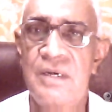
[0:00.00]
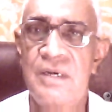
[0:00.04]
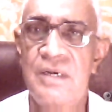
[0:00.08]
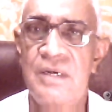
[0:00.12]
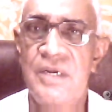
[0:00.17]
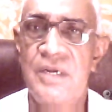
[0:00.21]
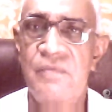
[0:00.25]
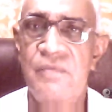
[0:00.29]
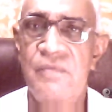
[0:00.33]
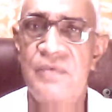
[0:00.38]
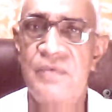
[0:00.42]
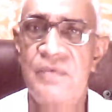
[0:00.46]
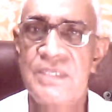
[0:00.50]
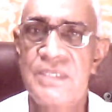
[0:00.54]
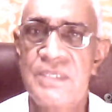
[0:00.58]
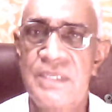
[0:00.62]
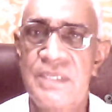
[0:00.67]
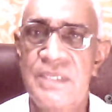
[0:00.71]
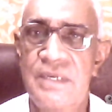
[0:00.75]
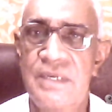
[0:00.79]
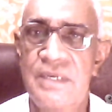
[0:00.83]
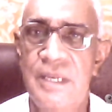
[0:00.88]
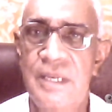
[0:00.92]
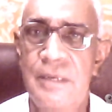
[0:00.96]
differs
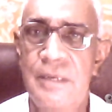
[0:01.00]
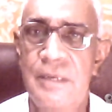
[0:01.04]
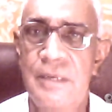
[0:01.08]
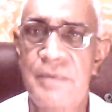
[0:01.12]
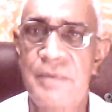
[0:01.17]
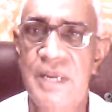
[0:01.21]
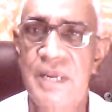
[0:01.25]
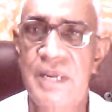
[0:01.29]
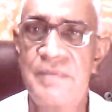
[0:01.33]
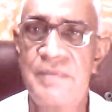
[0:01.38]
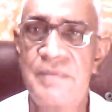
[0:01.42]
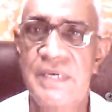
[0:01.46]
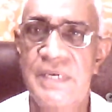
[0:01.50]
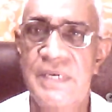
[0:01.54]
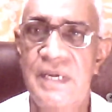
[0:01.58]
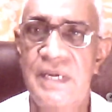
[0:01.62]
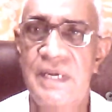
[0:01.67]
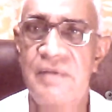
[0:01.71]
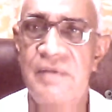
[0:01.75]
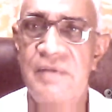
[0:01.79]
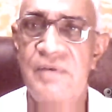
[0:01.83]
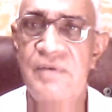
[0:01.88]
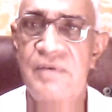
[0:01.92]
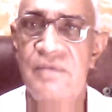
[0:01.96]
in a
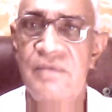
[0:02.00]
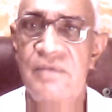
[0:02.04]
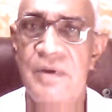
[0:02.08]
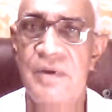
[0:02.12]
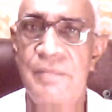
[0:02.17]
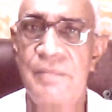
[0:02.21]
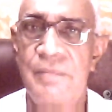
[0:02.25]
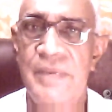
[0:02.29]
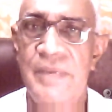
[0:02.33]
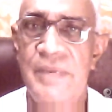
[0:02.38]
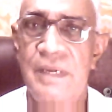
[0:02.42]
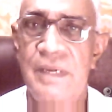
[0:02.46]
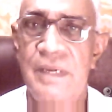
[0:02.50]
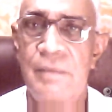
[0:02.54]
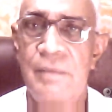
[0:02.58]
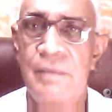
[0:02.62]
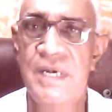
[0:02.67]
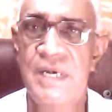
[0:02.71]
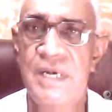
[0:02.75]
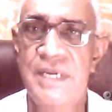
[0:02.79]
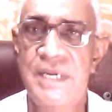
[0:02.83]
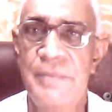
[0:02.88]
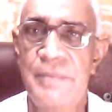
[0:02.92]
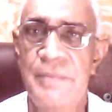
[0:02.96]
primigravida from a
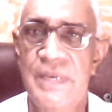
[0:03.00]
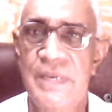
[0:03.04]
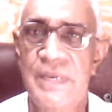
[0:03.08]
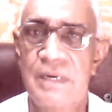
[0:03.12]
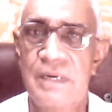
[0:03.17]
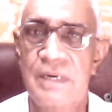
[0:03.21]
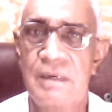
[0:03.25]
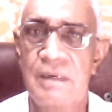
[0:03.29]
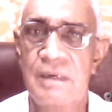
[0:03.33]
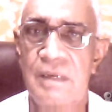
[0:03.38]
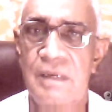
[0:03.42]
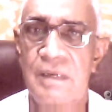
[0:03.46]
multipara.